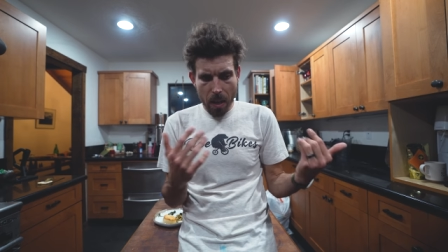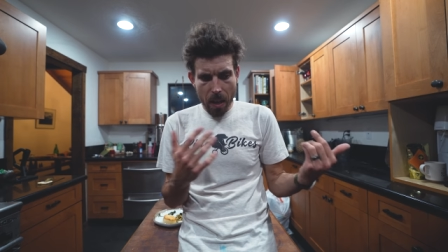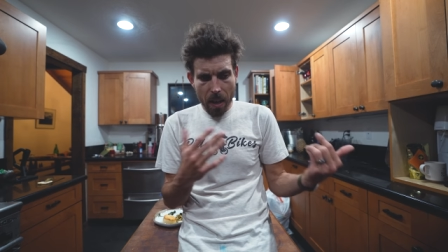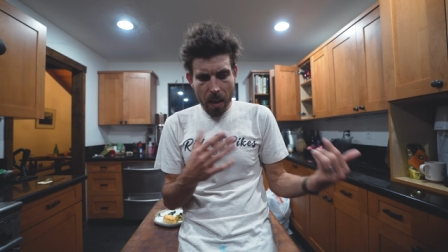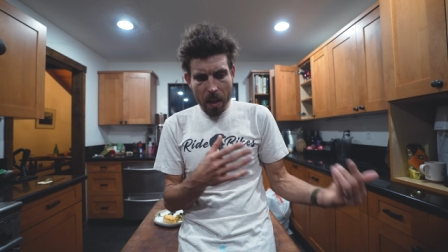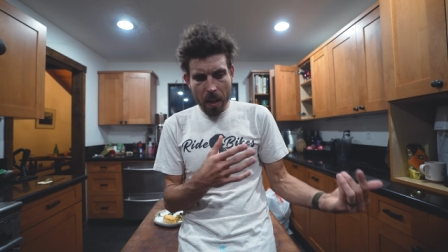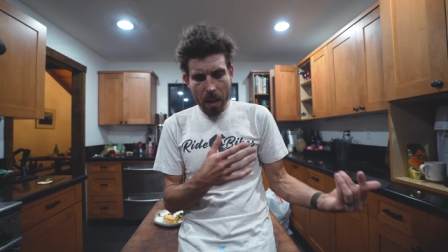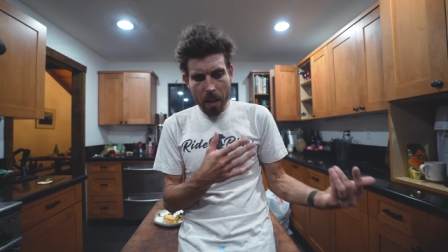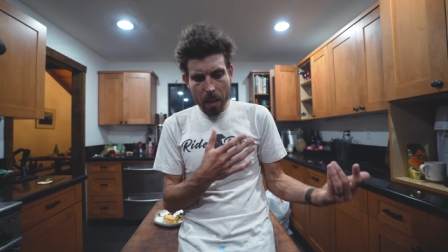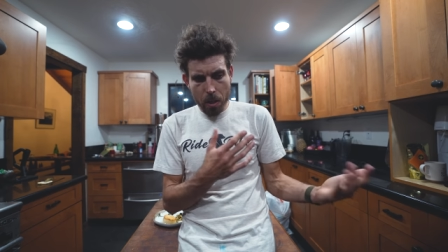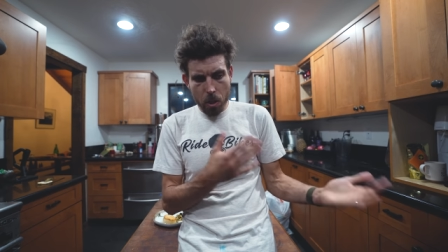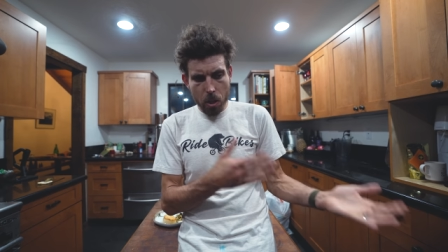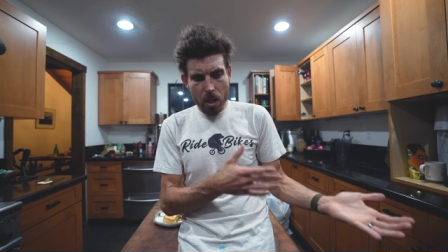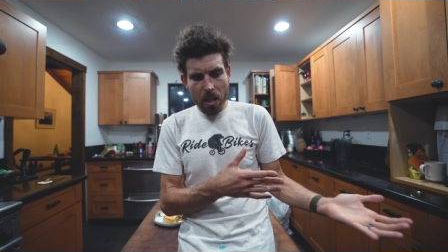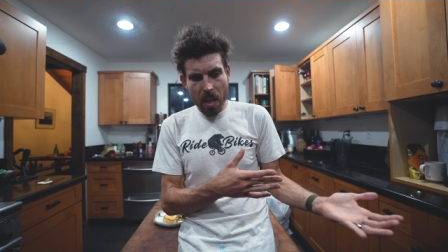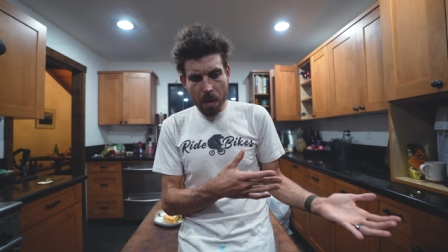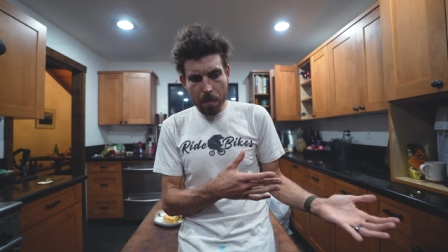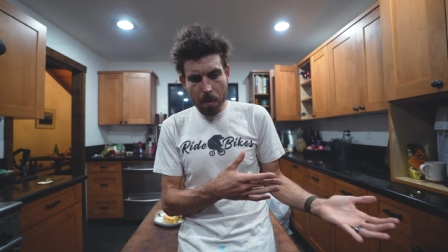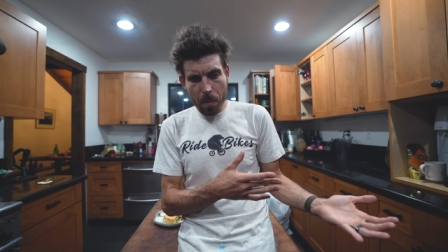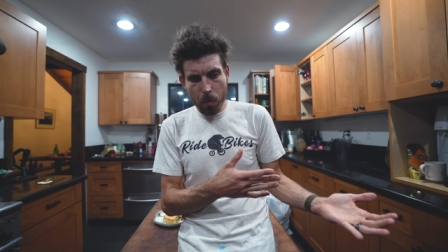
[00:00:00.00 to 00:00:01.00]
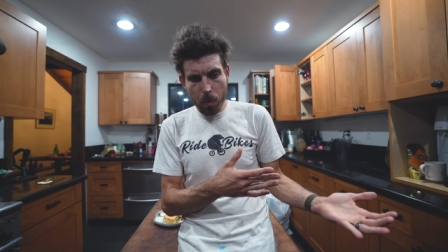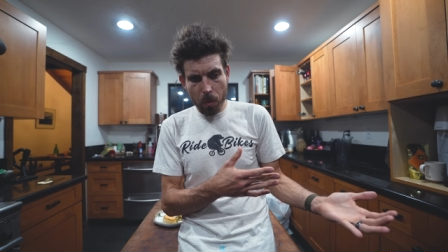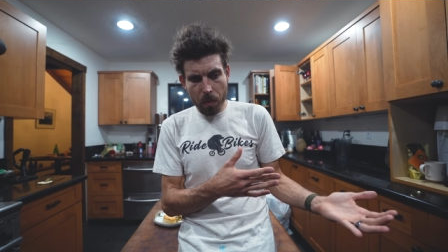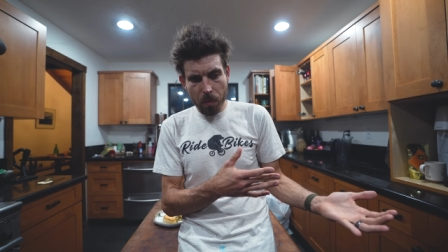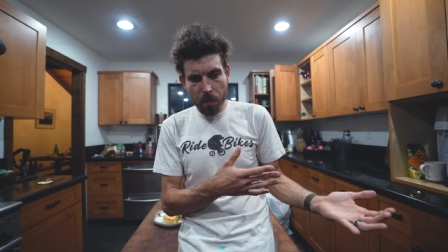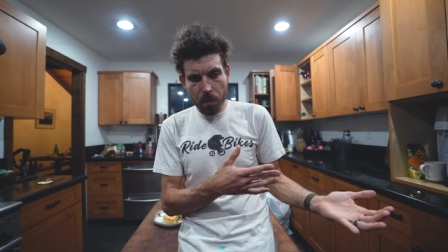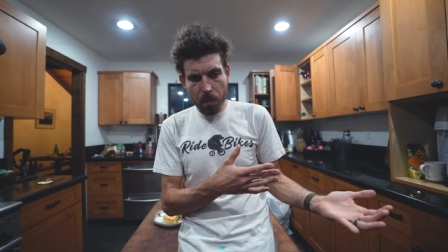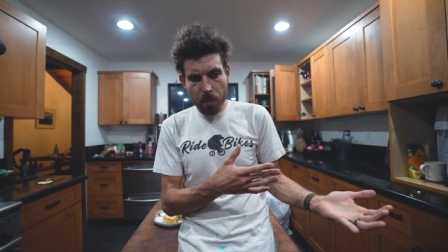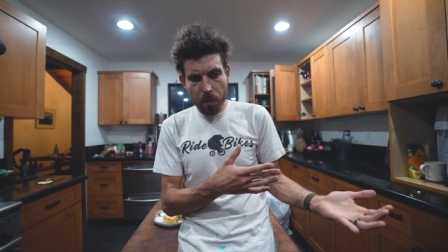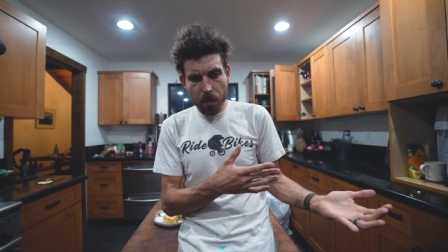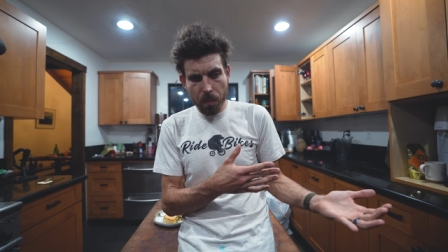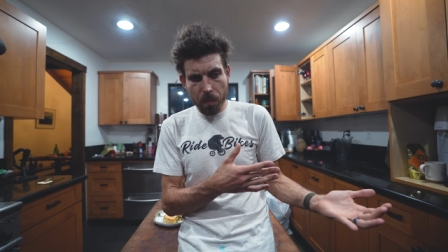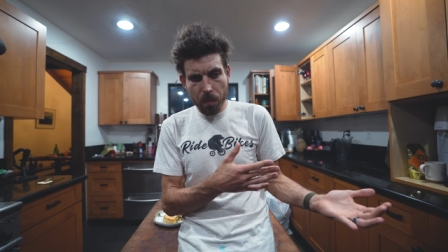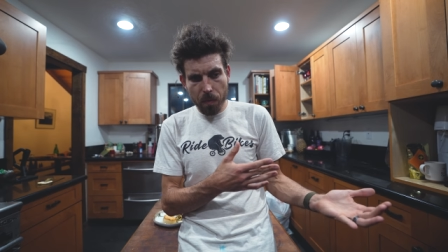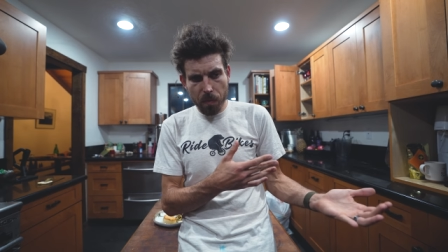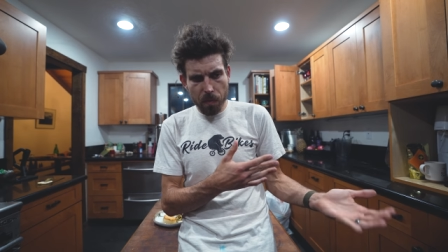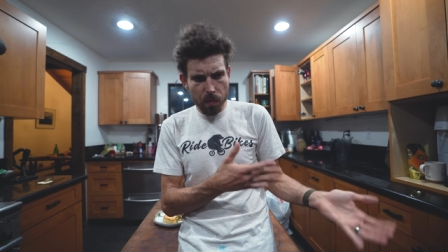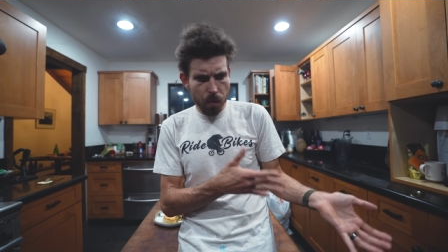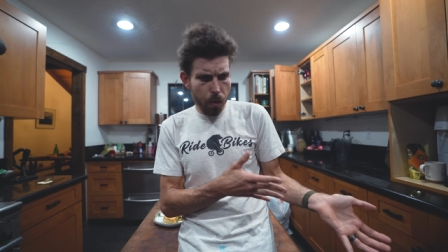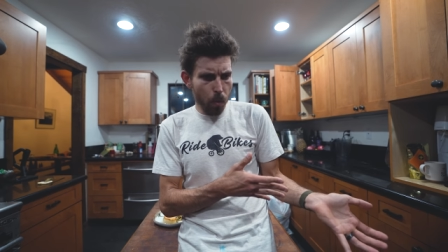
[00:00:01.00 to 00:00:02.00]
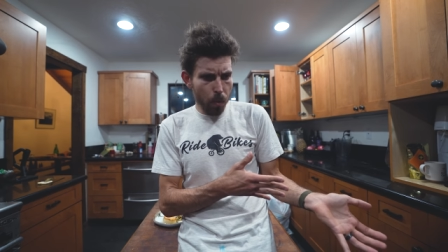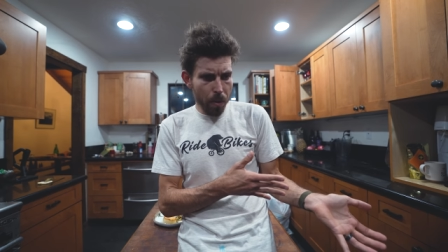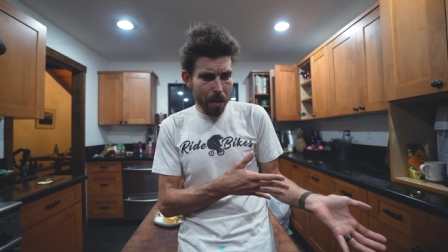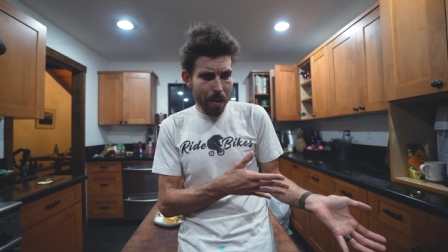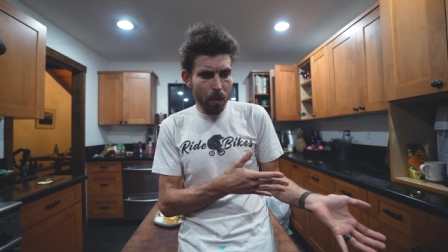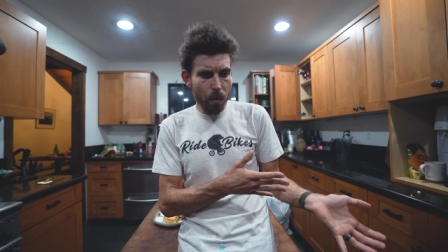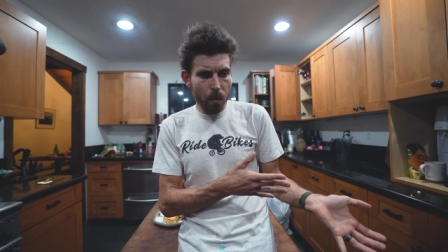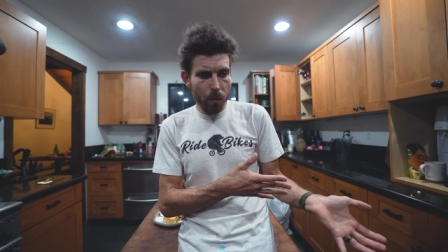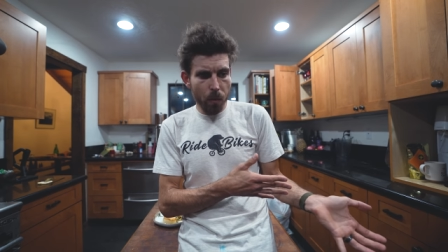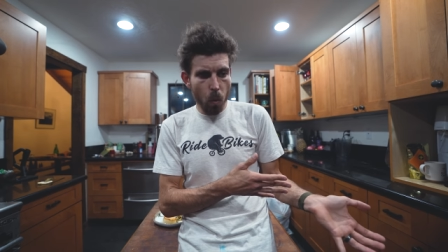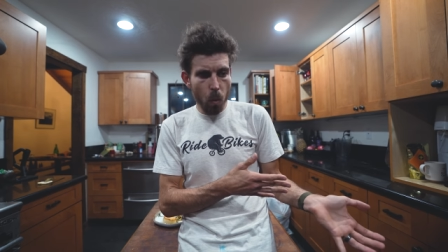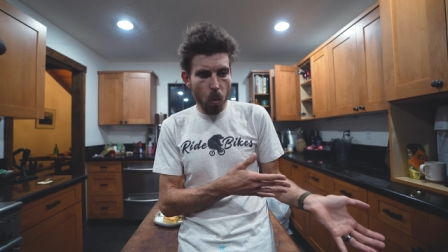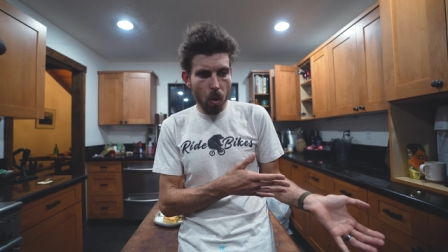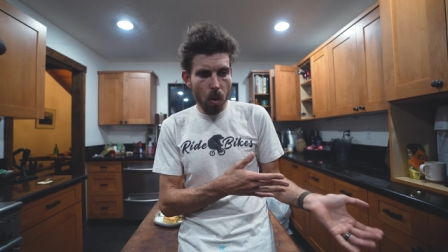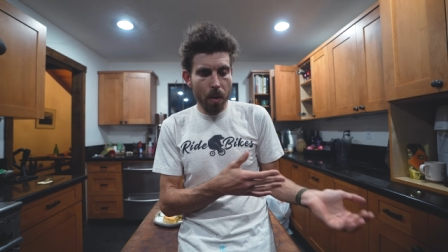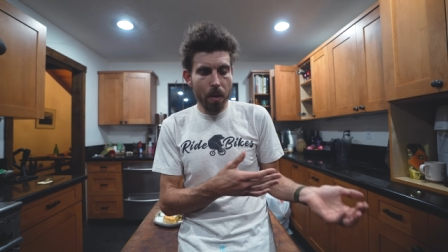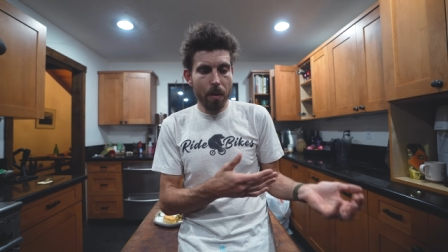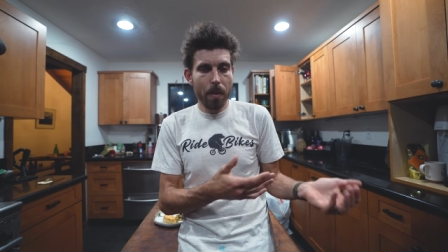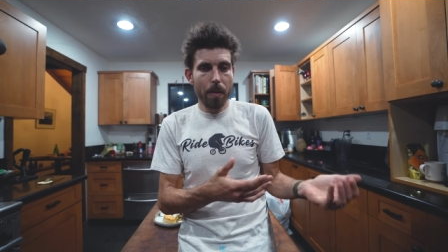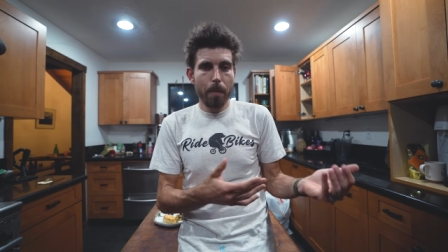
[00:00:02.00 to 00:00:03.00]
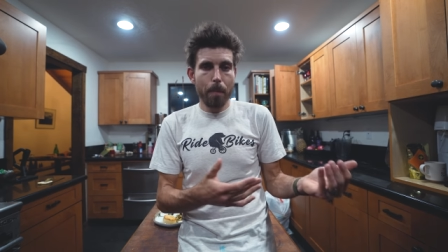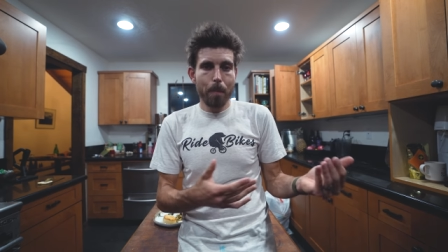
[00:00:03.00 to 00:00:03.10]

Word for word: Uh, she came up with three or four